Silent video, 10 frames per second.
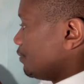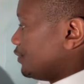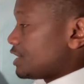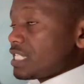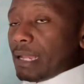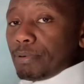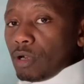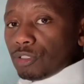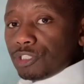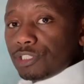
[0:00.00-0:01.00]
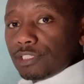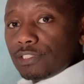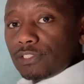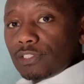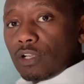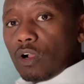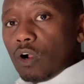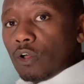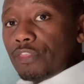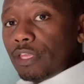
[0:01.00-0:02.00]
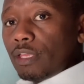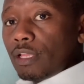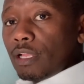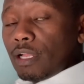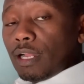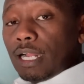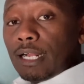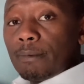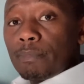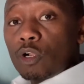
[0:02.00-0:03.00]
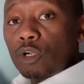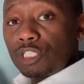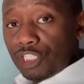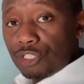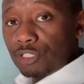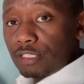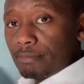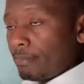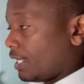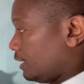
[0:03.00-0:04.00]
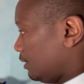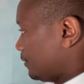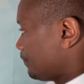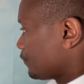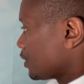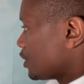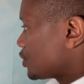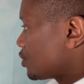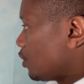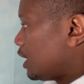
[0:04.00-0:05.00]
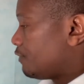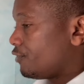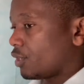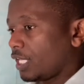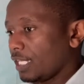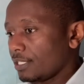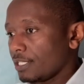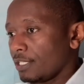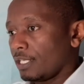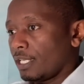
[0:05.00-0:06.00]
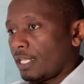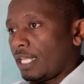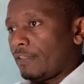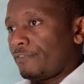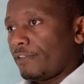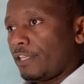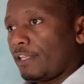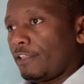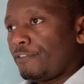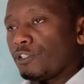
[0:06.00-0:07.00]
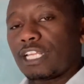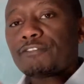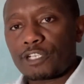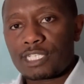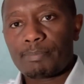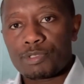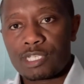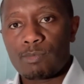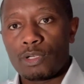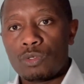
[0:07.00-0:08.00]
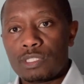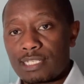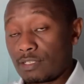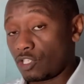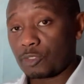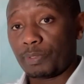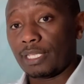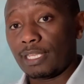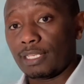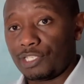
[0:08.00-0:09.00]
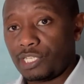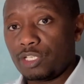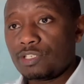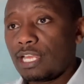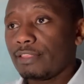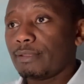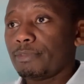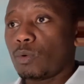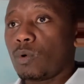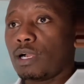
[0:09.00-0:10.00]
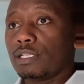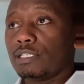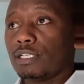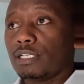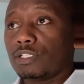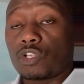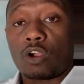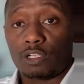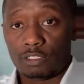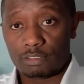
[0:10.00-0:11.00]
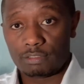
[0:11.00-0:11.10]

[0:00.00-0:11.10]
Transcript: the subconscious or the conditioned mind. So if you tell, for example, someone who does not speak English, and you tell them the word dog,